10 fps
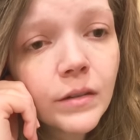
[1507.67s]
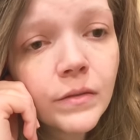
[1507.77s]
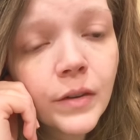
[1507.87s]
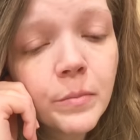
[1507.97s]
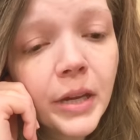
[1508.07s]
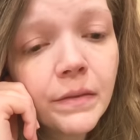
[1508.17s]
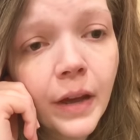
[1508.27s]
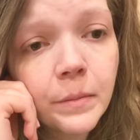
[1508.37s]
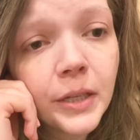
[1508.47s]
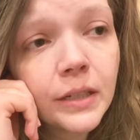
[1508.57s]
for me,
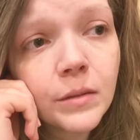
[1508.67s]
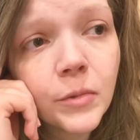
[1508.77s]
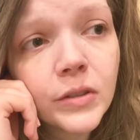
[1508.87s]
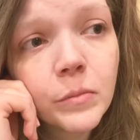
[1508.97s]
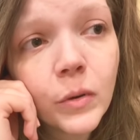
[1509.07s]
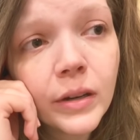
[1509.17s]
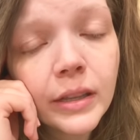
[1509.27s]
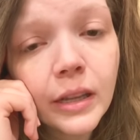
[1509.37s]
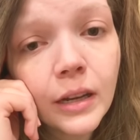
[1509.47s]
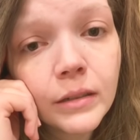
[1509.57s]
family is the most
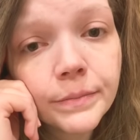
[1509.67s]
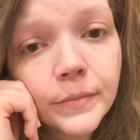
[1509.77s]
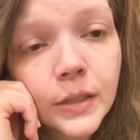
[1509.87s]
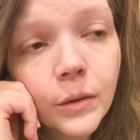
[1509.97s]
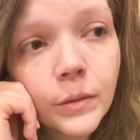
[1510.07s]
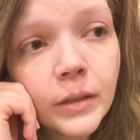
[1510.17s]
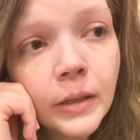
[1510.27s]
important thing. So